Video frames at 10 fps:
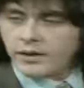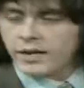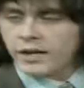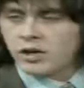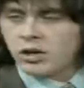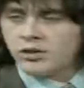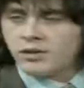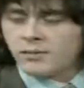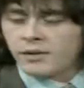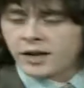Dennis Law
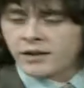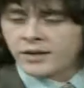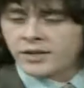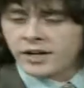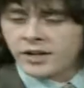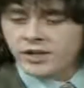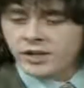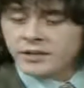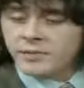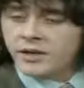doesn't lack imagination.
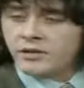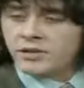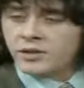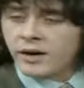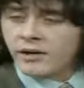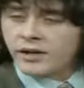He's been known to swear on